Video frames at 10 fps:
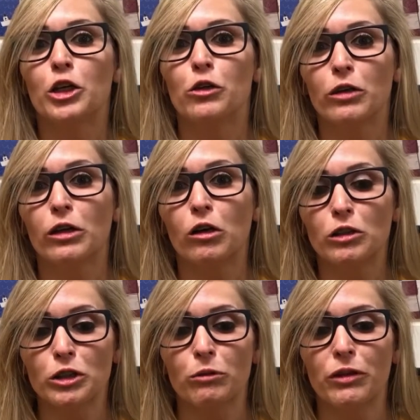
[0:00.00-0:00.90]
You can
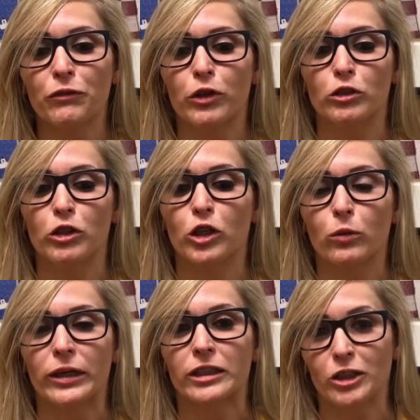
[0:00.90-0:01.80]
also refer to the
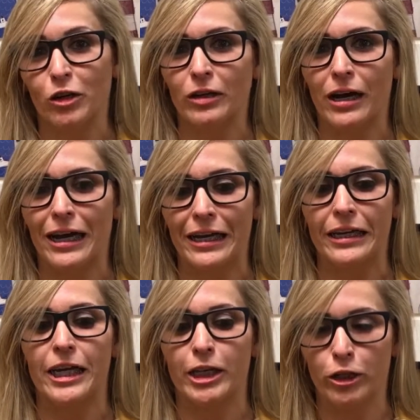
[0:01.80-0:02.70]
quick start
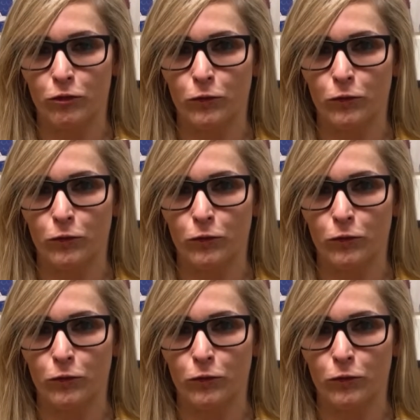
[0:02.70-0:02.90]
guide in your